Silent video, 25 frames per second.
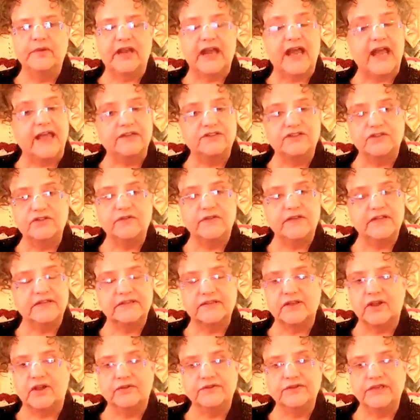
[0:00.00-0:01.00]
But I do
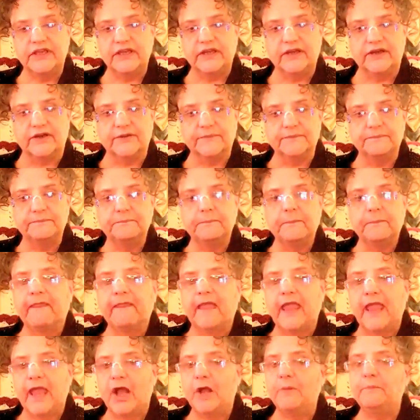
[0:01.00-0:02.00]
this all year,
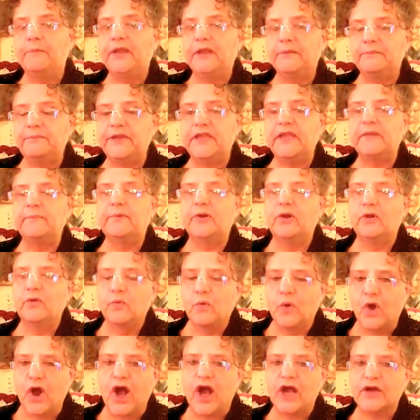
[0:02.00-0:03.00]
helping people
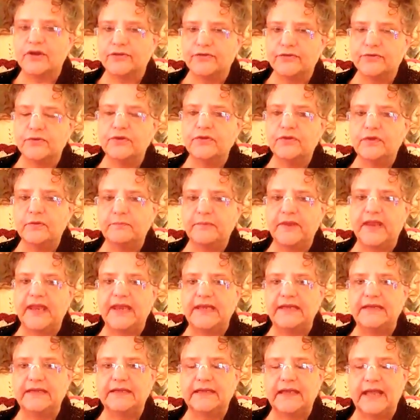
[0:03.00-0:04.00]
walk through the
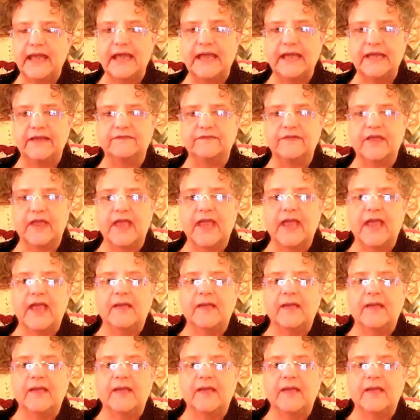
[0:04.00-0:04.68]
pain in life.